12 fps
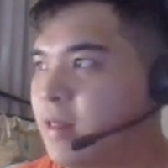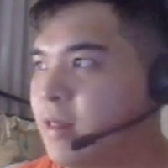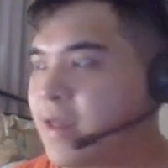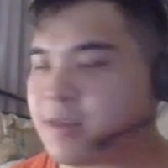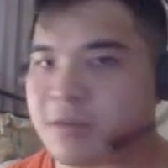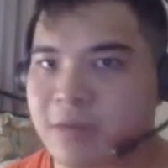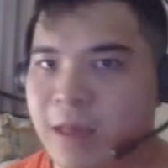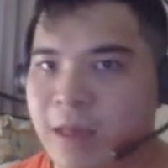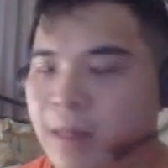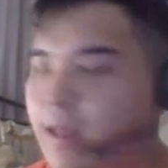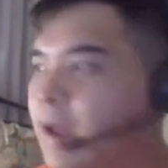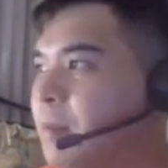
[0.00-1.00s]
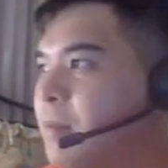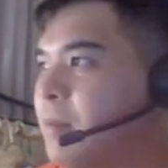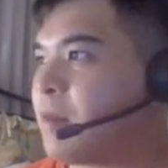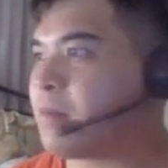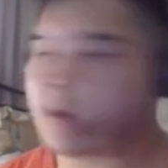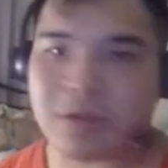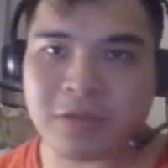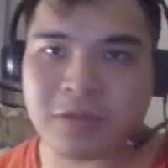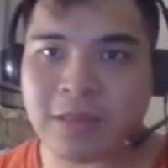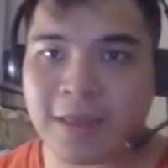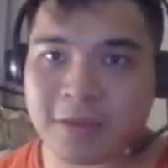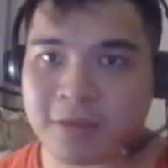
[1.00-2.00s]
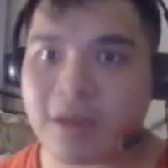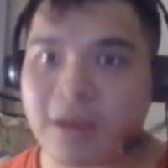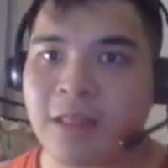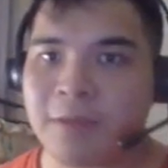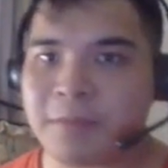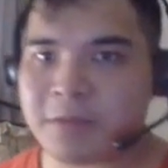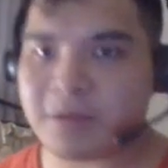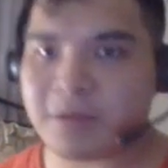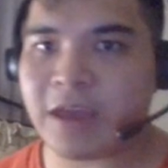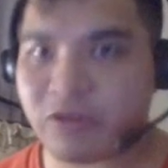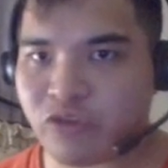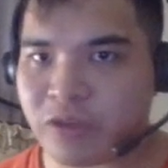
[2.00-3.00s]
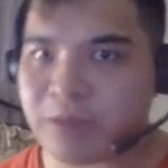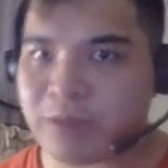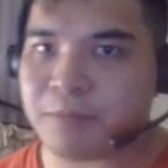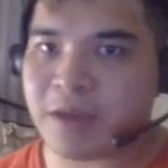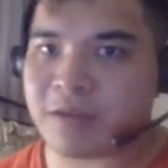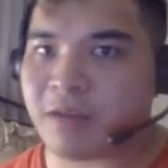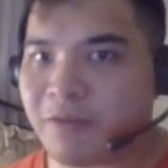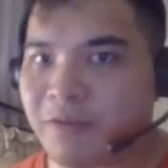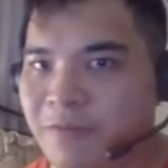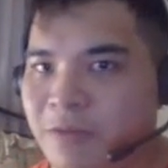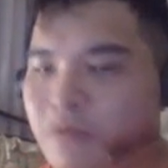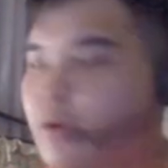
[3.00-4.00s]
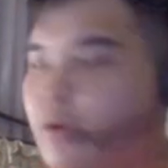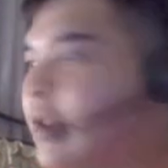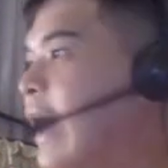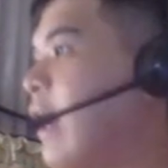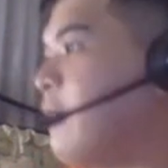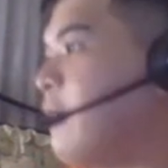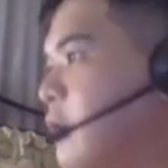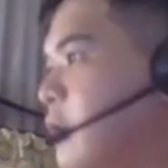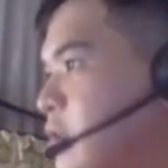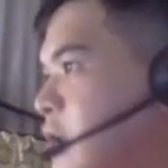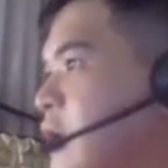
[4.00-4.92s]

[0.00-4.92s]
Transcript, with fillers: Lexus LM because the Lexus LM it's actually based off of the Toyota Alphard.